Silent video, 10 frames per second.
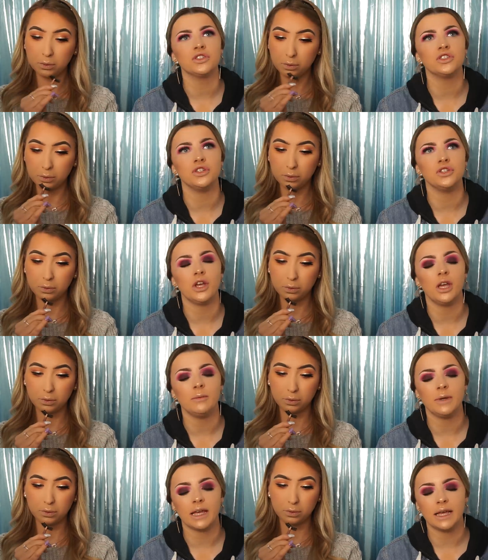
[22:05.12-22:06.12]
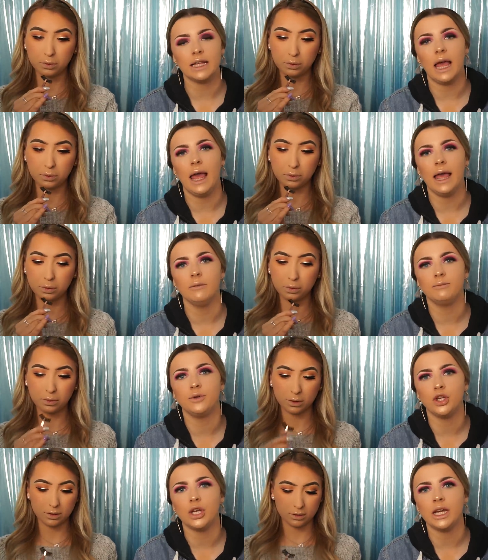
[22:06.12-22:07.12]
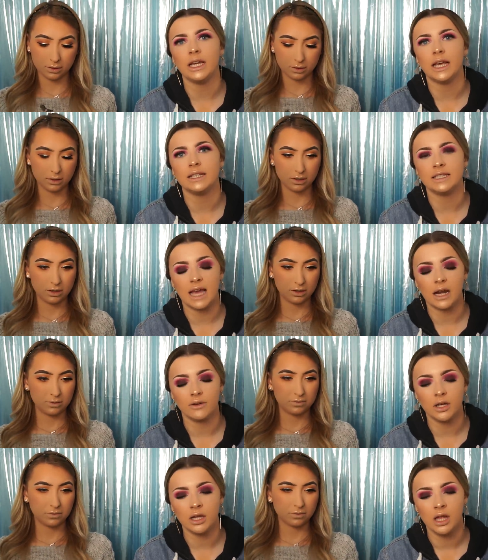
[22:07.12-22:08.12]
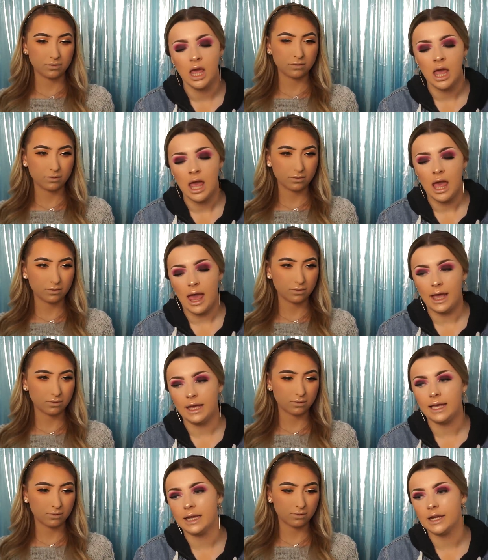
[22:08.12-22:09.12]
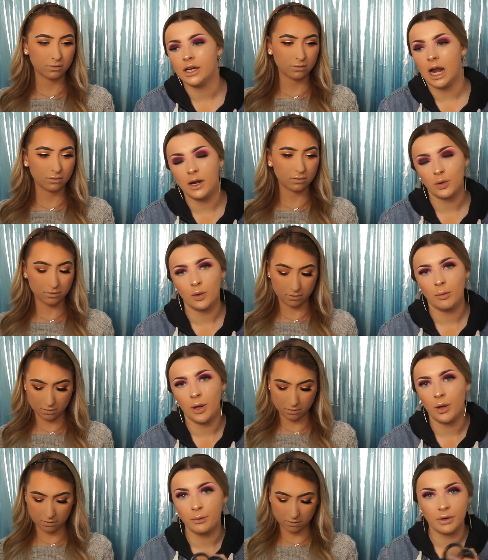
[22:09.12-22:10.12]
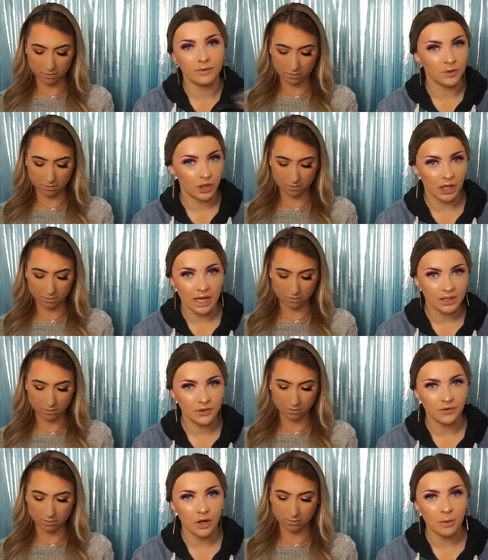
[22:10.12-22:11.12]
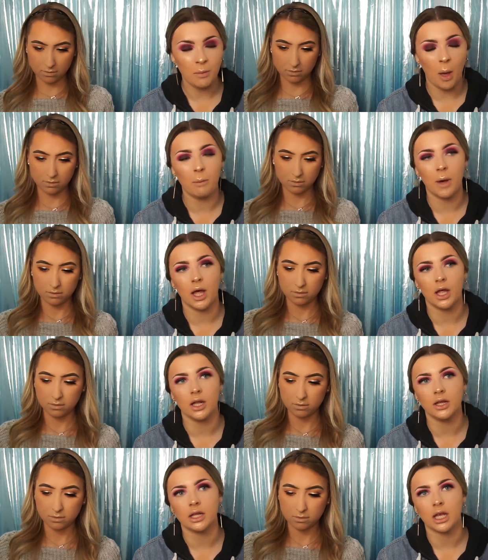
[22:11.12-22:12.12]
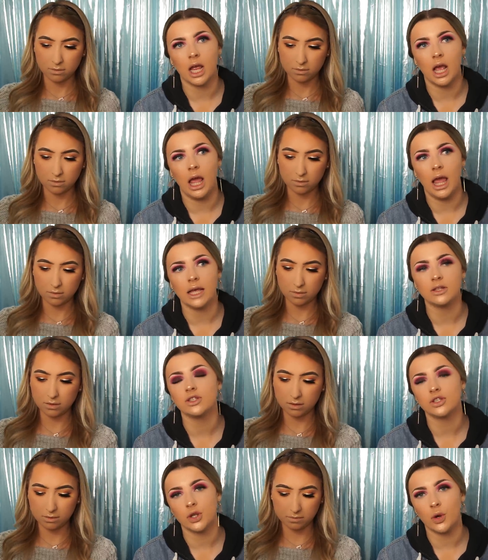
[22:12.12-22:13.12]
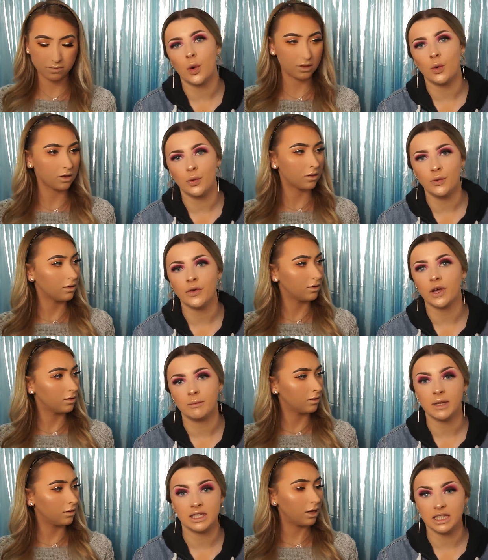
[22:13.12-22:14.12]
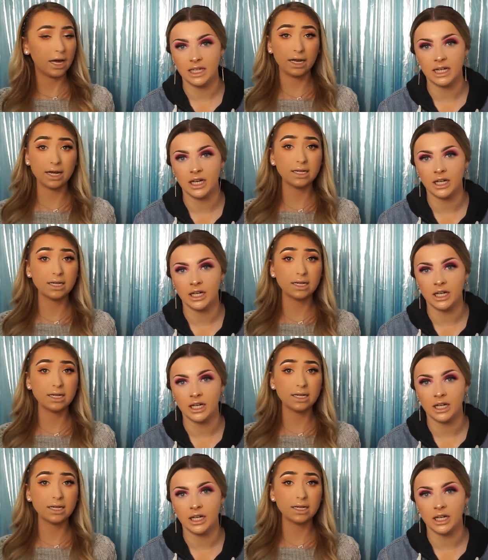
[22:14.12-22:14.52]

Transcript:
Speaker 1: just YouTube, like beauty in general. Here, I don't know about wherever you guys are from, but it's so fucking bitchy. It